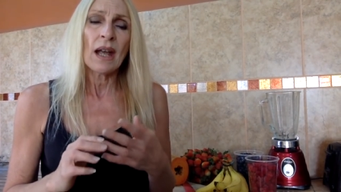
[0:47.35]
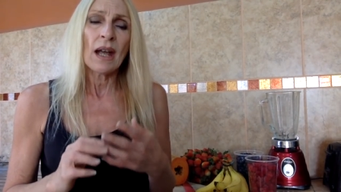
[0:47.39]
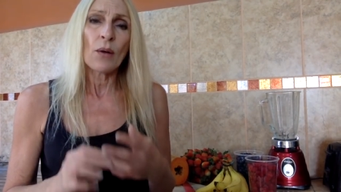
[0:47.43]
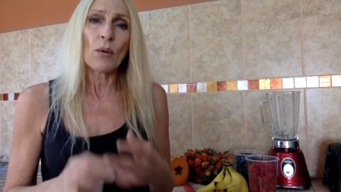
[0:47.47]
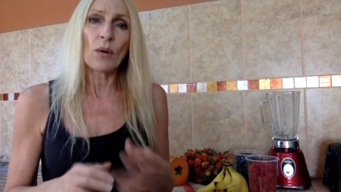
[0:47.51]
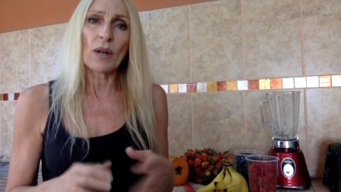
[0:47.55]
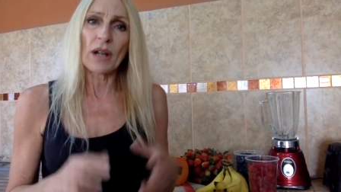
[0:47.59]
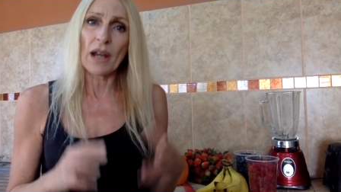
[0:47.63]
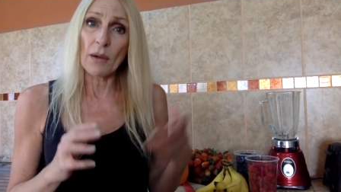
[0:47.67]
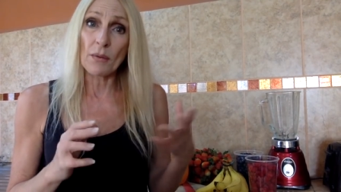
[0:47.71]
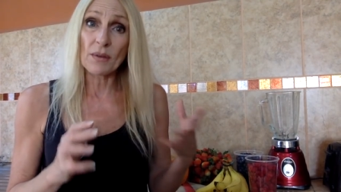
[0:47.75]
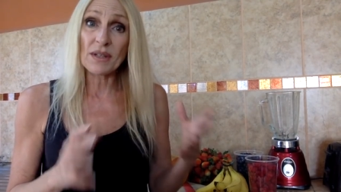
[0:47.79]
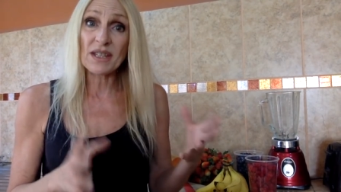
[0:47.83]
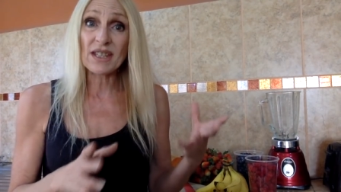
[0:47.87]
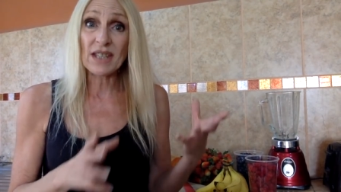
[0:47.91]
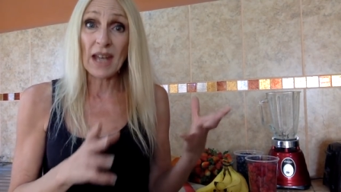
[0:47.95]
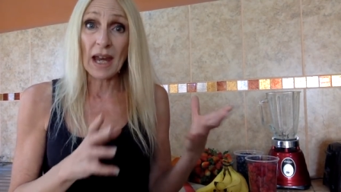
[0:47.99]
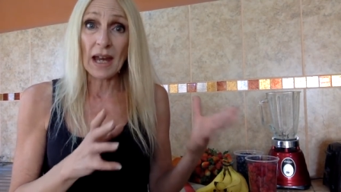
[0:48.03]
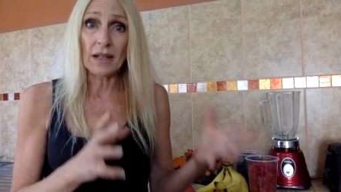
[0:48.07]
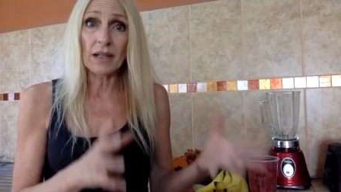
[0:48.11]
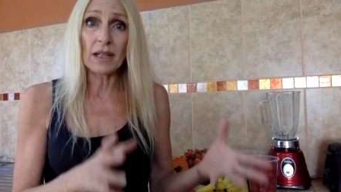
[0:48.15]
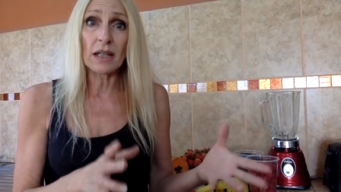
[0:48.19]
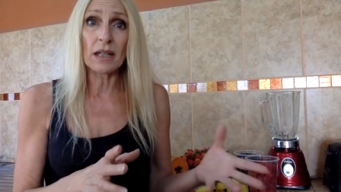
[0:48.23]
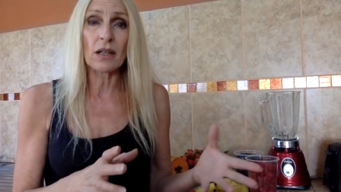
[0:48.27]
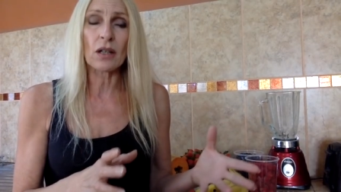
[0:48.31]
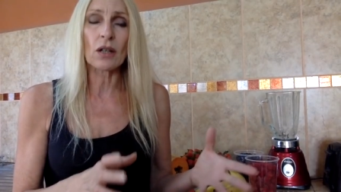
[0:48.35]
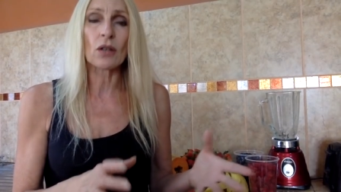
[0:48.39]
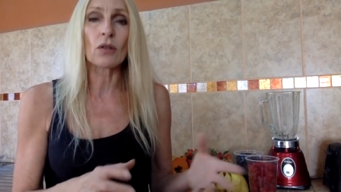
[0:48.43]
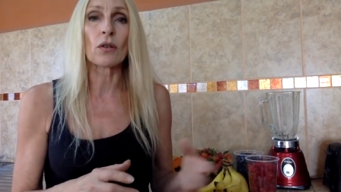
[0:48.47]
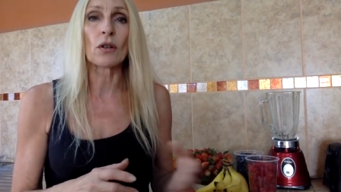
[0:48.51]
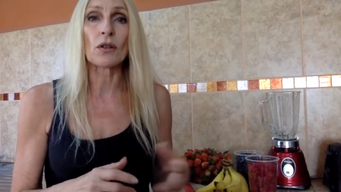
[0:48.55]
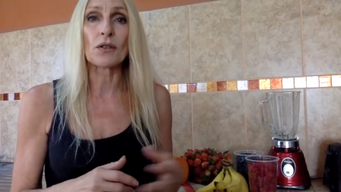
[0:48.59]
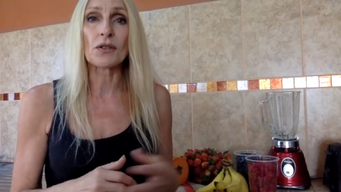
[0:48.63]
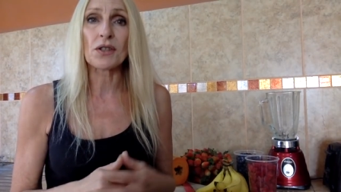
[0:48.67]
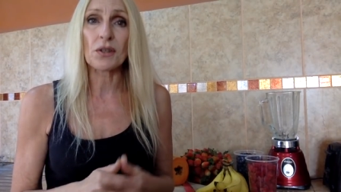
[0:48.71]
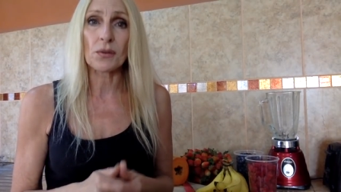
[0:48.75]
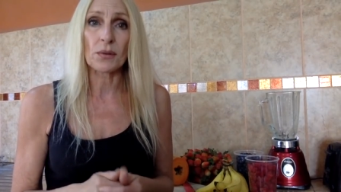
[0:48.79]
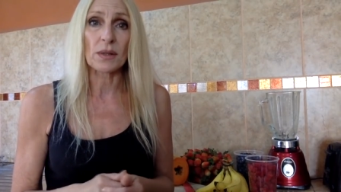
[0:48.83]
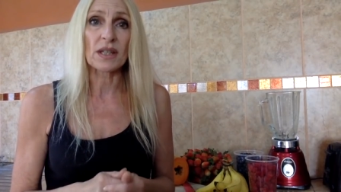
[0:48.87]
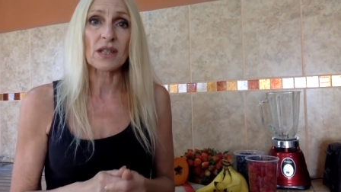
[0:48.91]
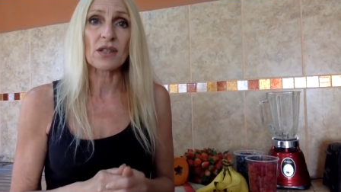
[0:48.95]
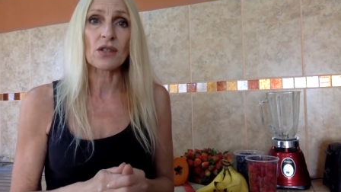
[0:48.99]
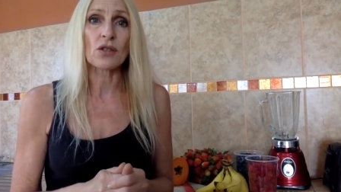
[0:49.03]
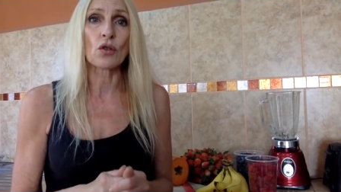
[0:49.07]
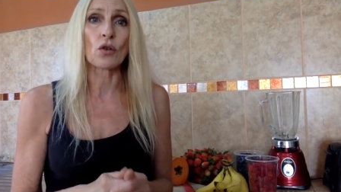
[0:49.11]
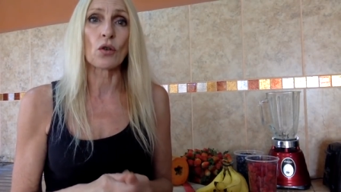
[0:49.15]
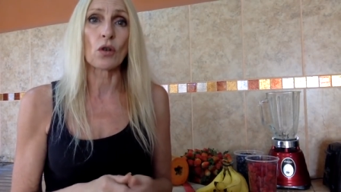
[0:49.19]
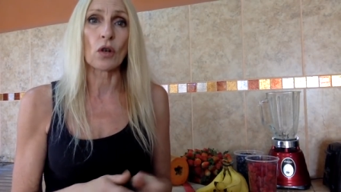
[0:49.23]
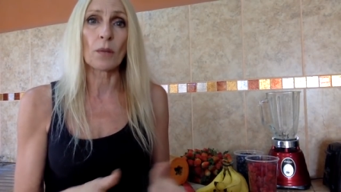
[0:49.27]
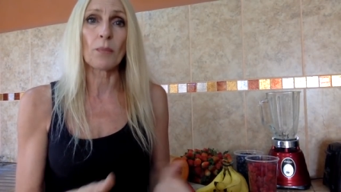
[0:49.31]
When I was standing in a grocery
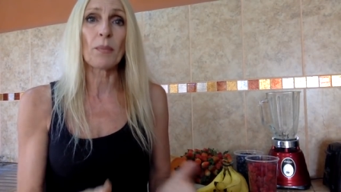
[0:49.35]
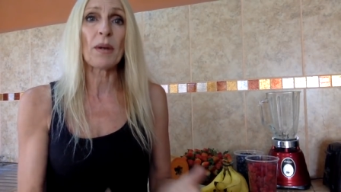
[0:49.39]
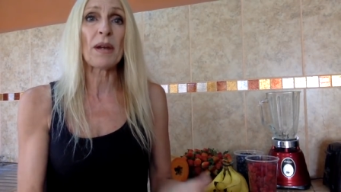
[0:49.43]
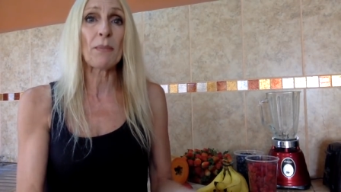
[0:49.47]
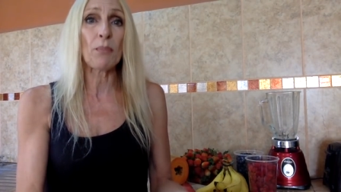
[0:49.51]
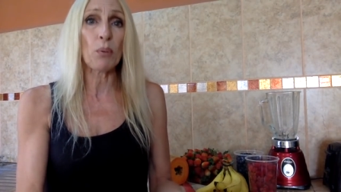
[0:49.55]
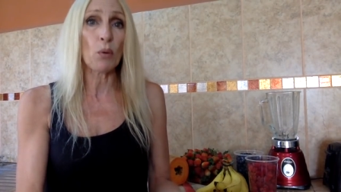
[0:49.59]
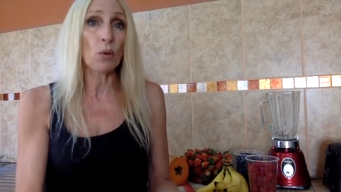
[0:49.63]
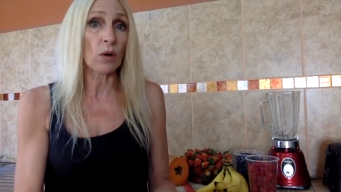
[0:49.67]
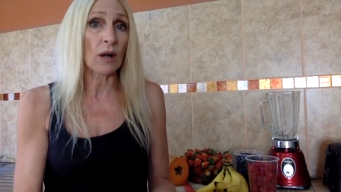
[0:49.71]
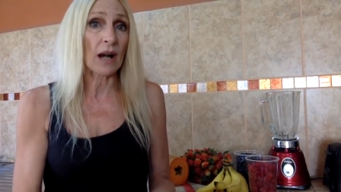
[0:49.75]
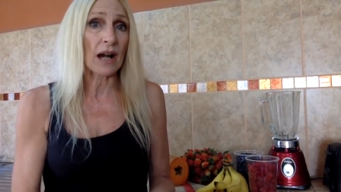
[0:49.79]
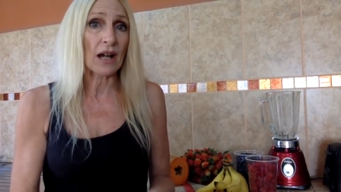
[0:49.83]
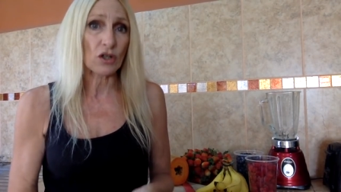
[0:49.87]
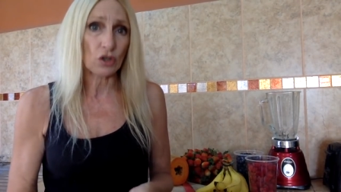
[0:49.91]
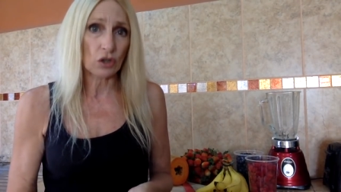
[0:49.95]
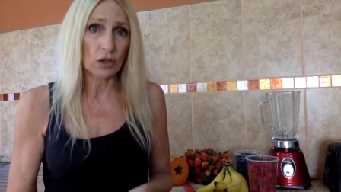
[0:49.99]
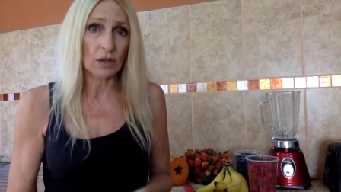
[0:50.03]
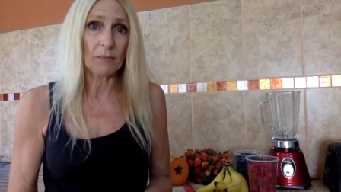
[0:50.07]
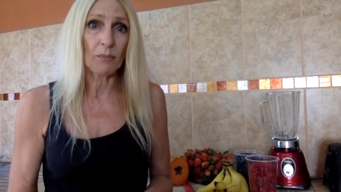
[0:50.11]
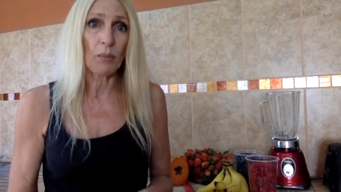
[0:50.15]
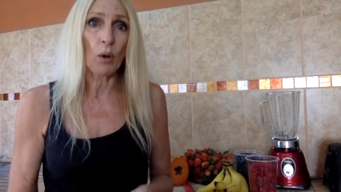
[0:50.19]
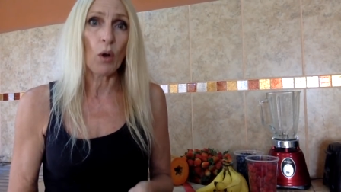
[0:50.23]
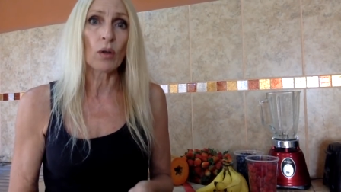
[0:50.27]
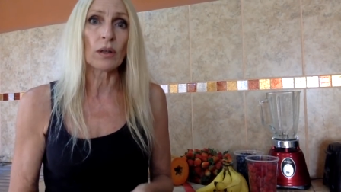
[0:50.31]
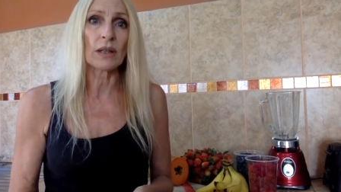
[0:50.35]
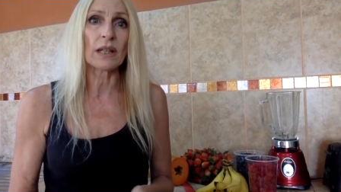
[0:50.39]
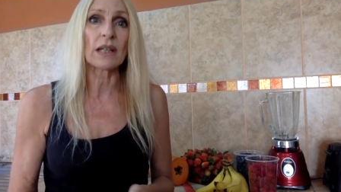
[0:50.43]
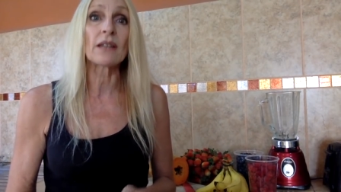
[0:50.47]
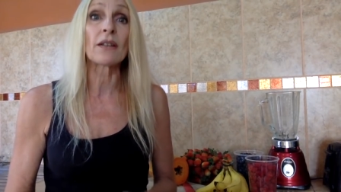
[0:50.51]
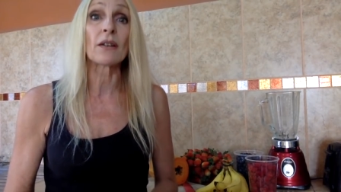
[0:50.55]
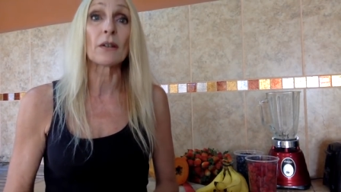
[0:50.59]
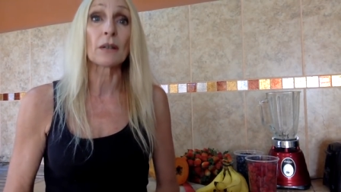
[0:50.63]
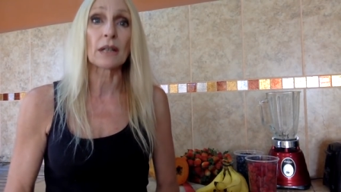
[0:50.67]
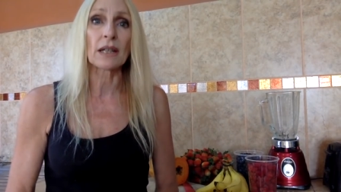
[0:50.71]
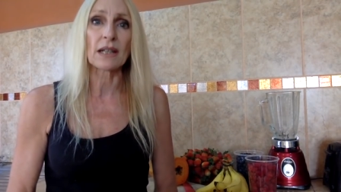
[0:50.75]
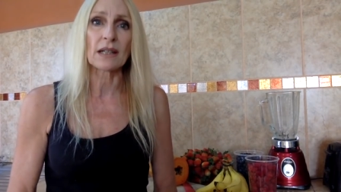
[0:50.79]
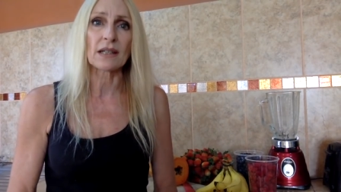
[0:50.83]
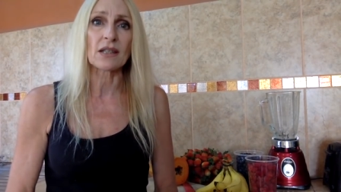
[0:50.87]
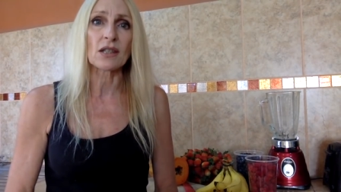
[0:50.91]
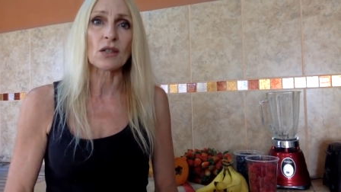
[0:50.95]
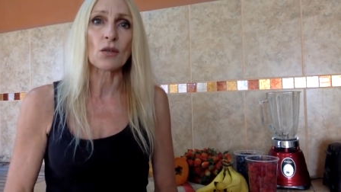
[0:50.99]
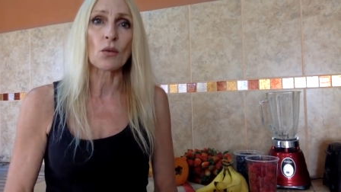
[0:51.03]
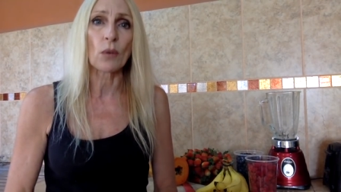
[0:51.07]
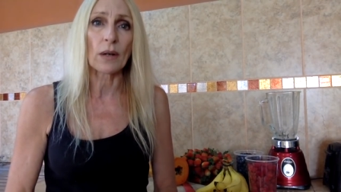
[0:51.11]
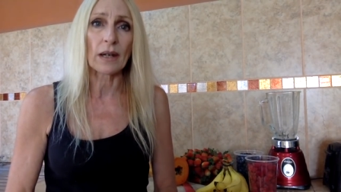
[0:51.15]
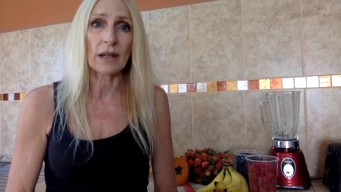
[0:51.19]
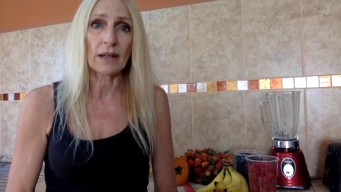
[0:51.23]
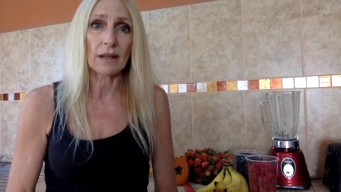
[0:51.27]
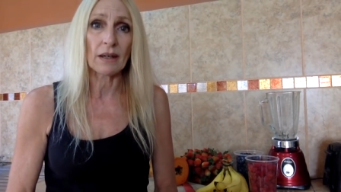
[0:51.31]
store, people were actually pulling their kids
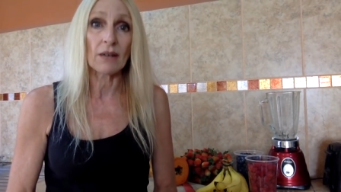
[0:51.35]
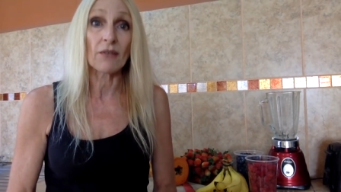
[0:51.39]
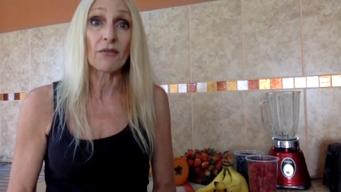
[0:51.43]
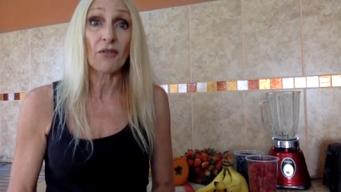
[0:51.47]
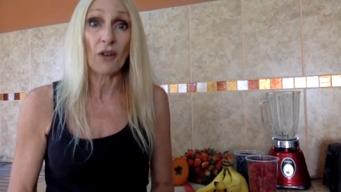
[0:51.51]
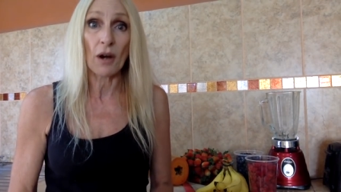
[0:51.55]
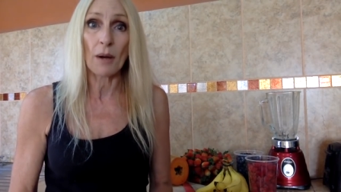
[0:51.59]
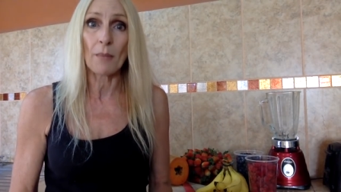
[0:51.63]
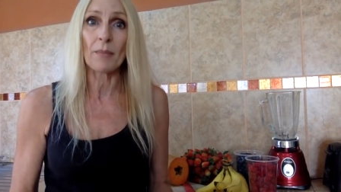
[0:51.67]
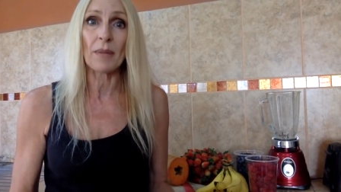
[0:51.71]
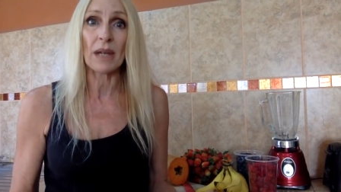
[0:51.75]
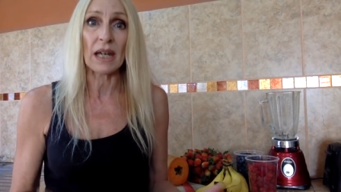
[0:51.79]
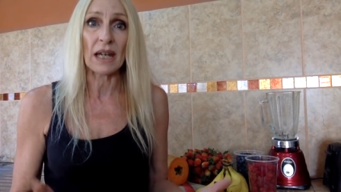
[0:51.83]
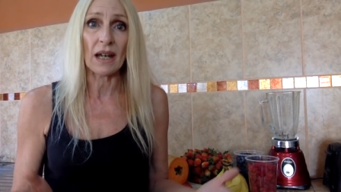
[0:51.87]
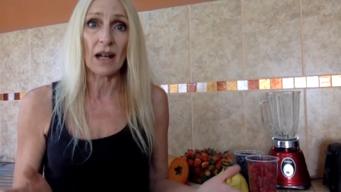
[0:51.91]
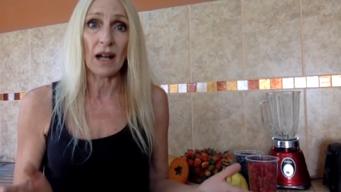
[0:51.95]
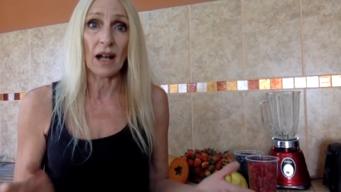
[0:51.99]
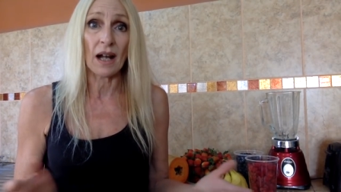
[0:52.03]
away from me.